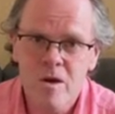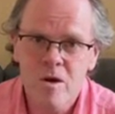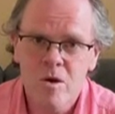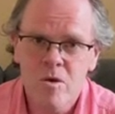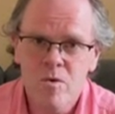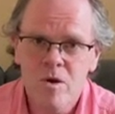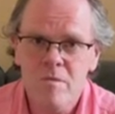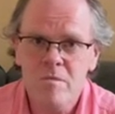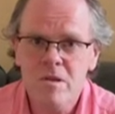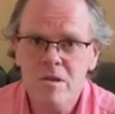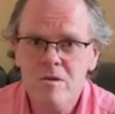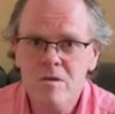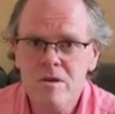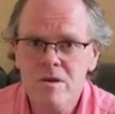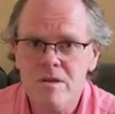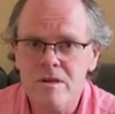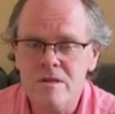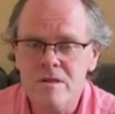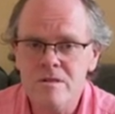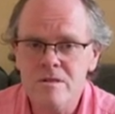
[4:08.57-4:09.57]
When we look at
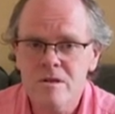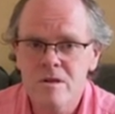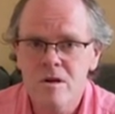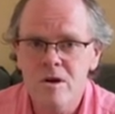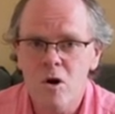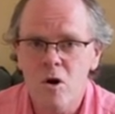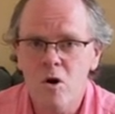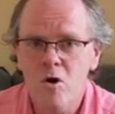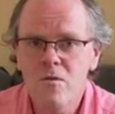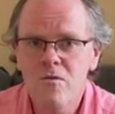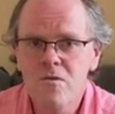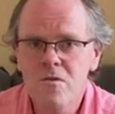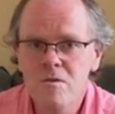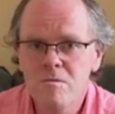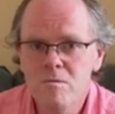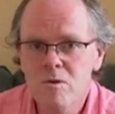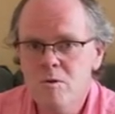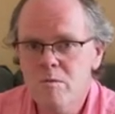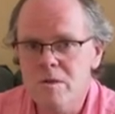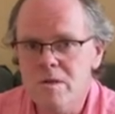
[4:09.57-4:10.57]
this awful
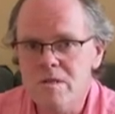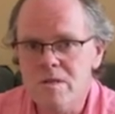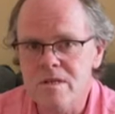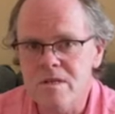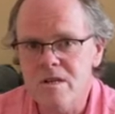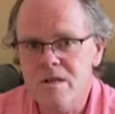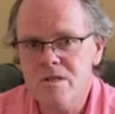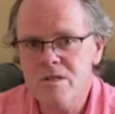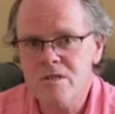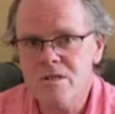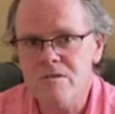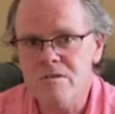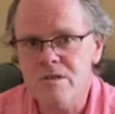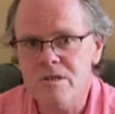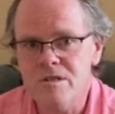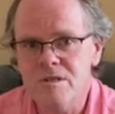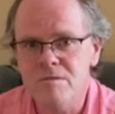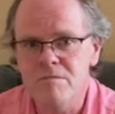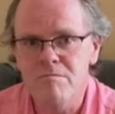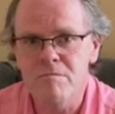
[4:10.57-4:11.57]
moment in history
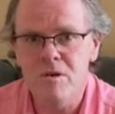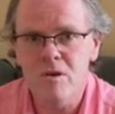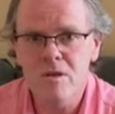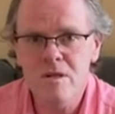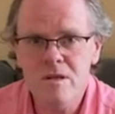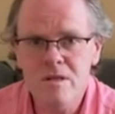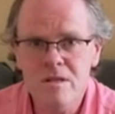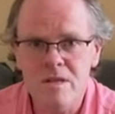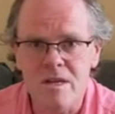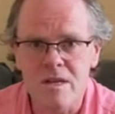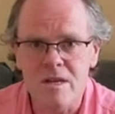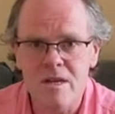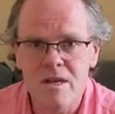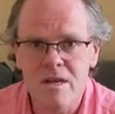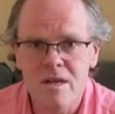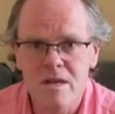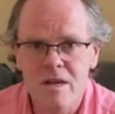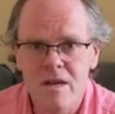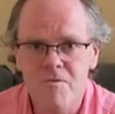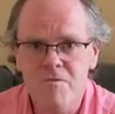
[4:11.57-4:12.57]
symbolically,
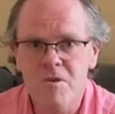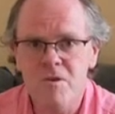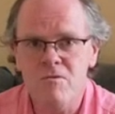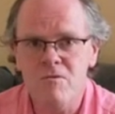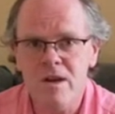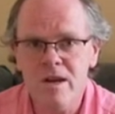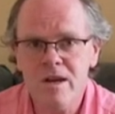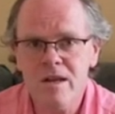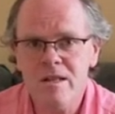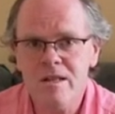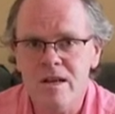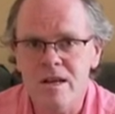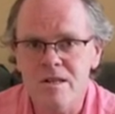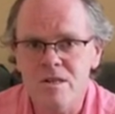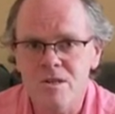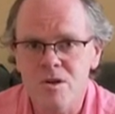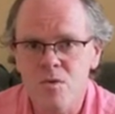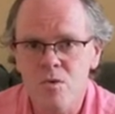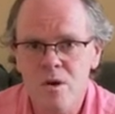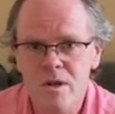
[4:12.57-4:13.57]
if we recognise
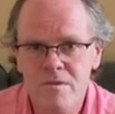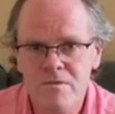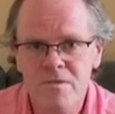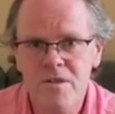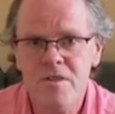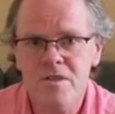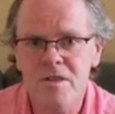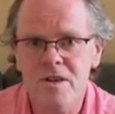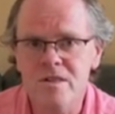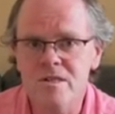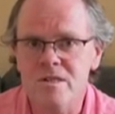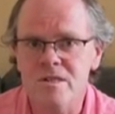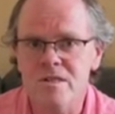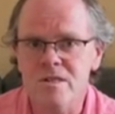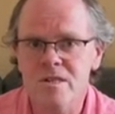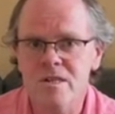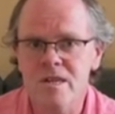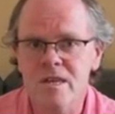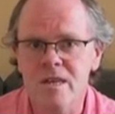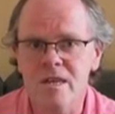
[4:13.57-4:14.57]
that one of the things it's
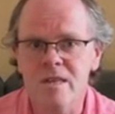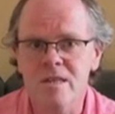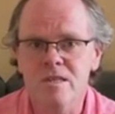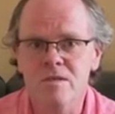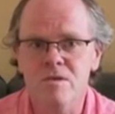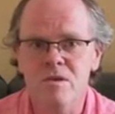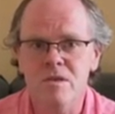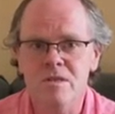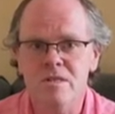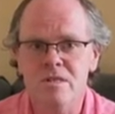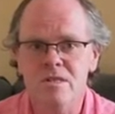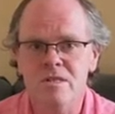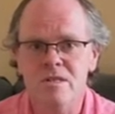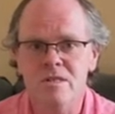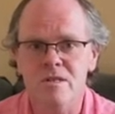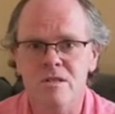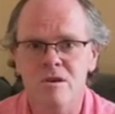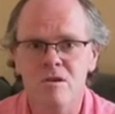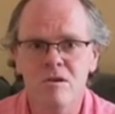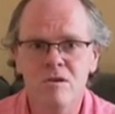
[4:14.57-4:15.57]
saying to us is
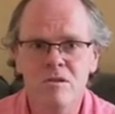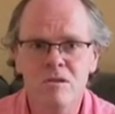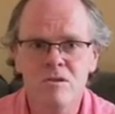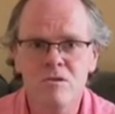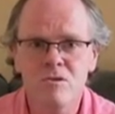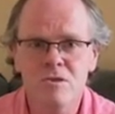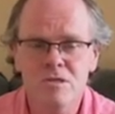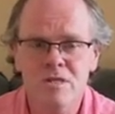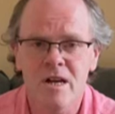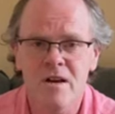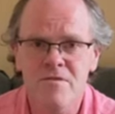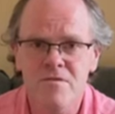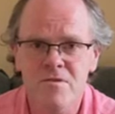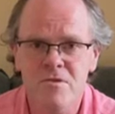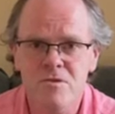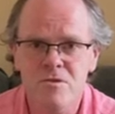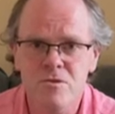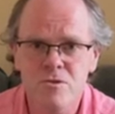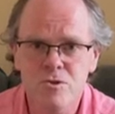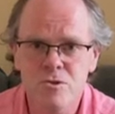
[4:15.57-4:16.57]
that God looks after
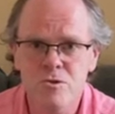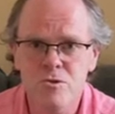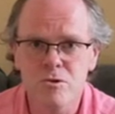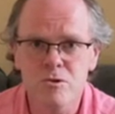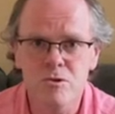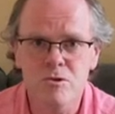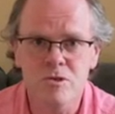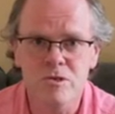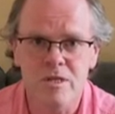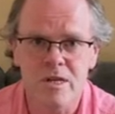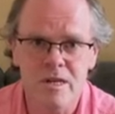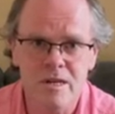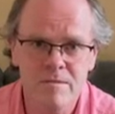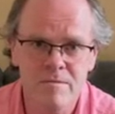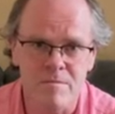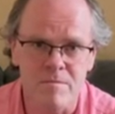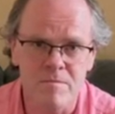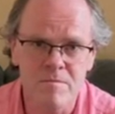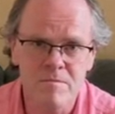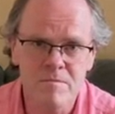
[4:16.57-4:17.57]
those who look to
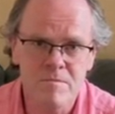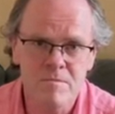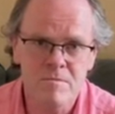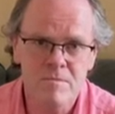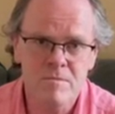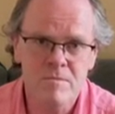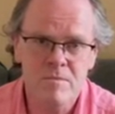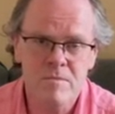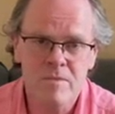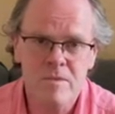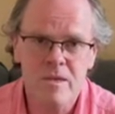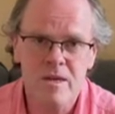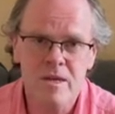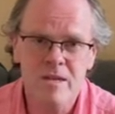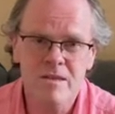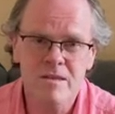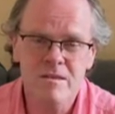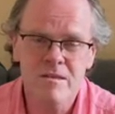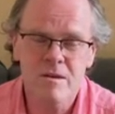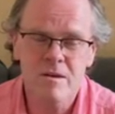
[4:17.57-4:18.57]
him,
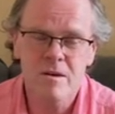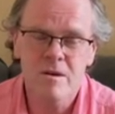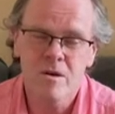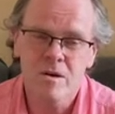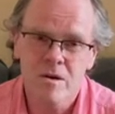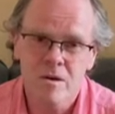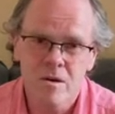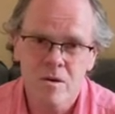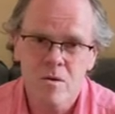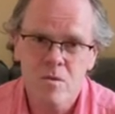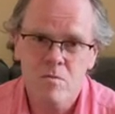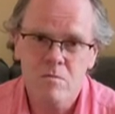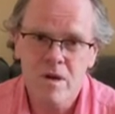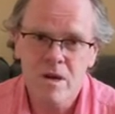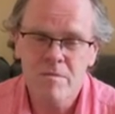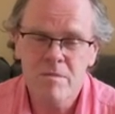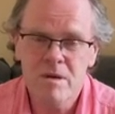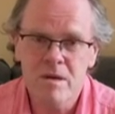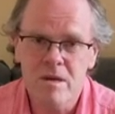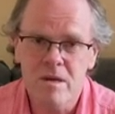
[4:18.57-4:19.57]
then
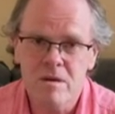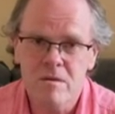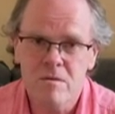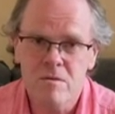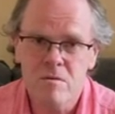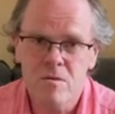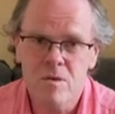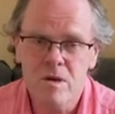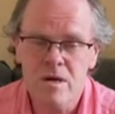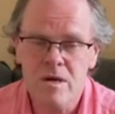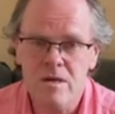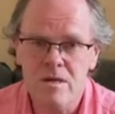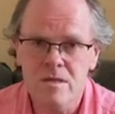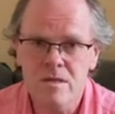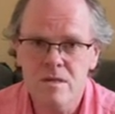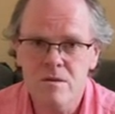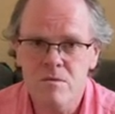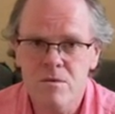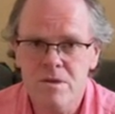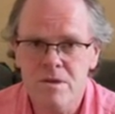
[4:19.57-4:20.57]
maybe we can
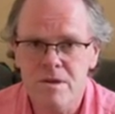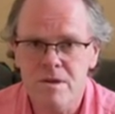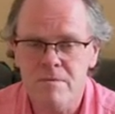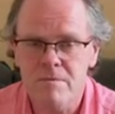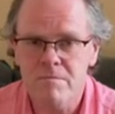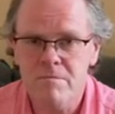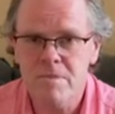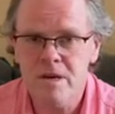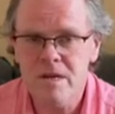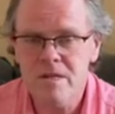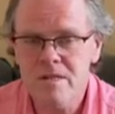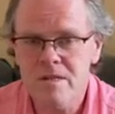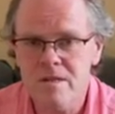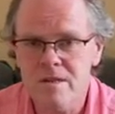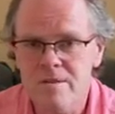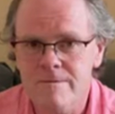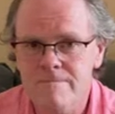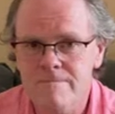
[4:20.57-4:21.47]
deal with it better.